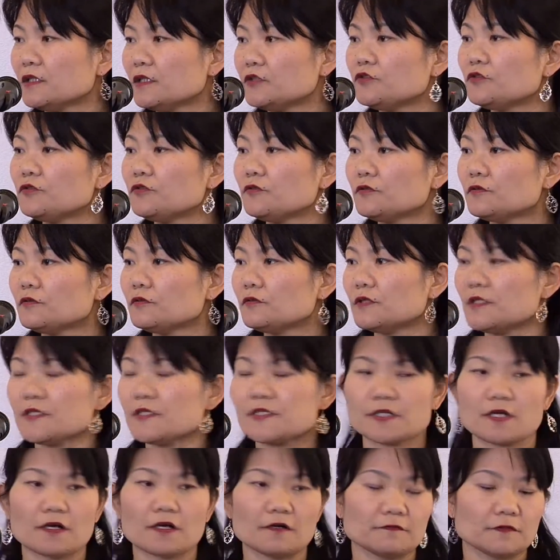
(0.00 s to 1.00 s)
to
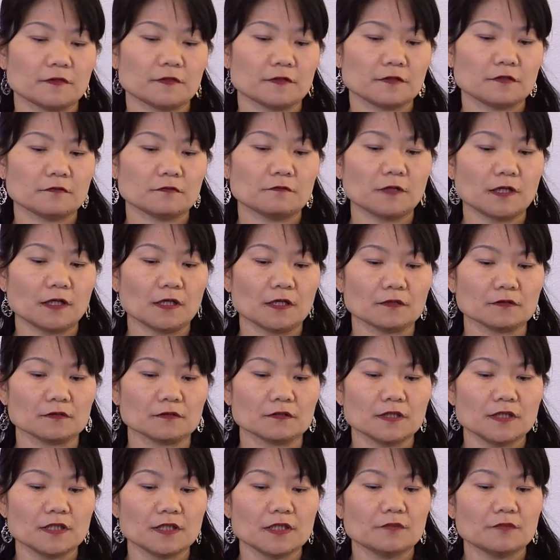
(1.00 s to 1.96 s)
discover the world.